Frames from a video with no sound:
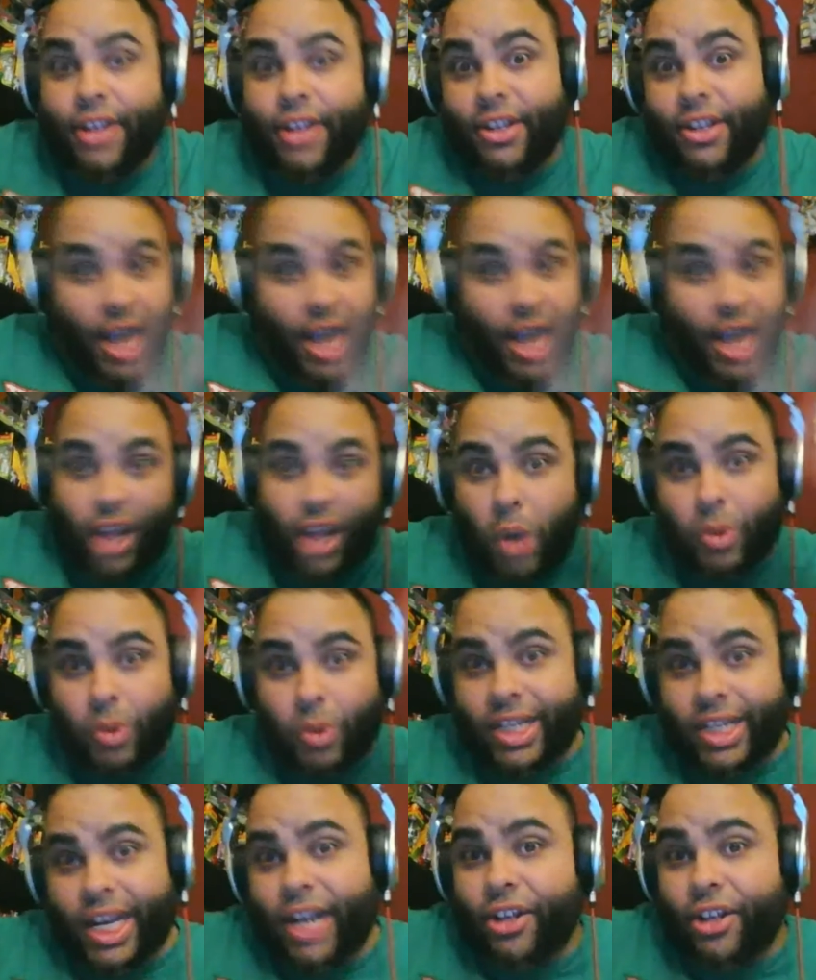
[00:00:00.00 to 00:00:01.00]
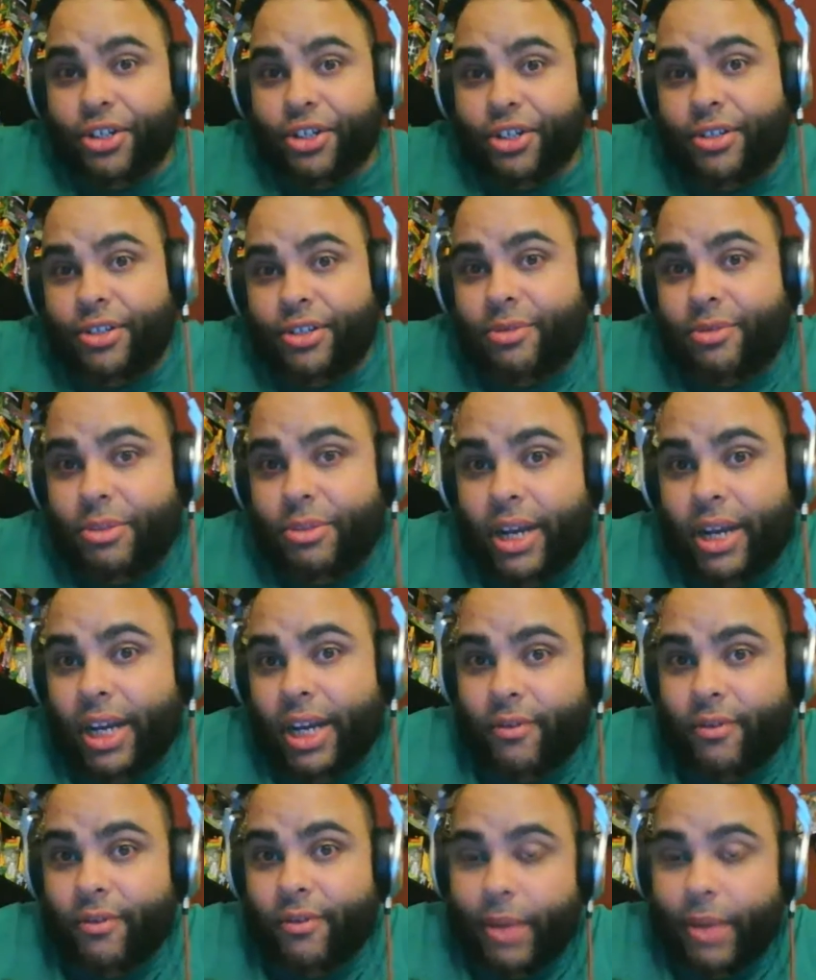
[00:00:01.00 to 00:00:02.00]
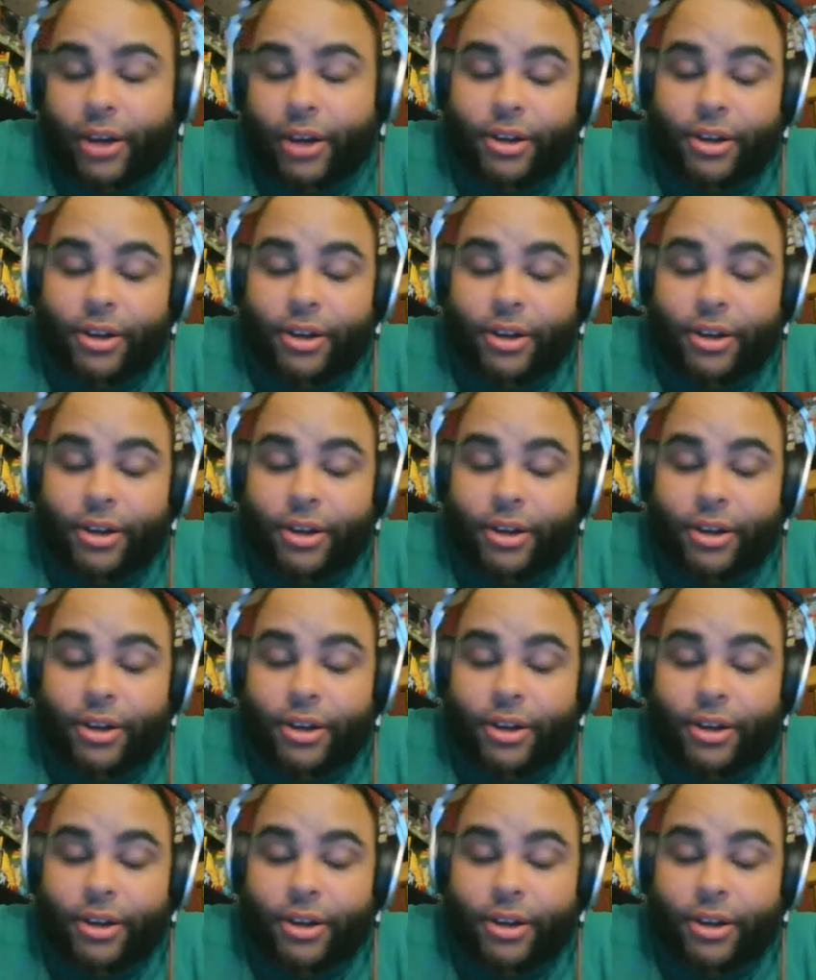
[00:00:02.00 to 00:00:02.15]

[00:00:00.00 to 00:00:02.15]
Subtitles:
the dialogue was in English, which made it even better.